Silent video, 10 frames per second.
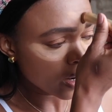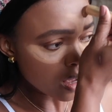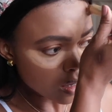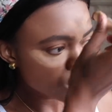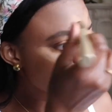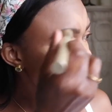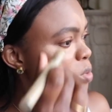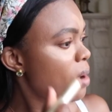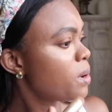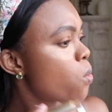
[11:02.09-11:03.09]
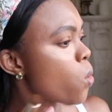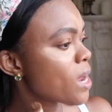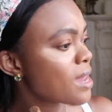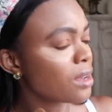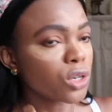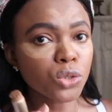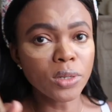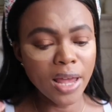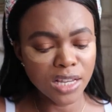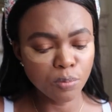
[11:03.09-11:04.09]
else who's probably working a little
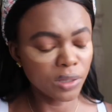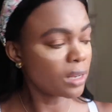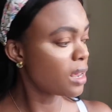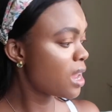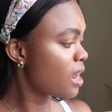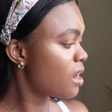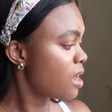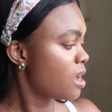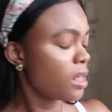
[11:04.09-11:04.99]
less, but then again,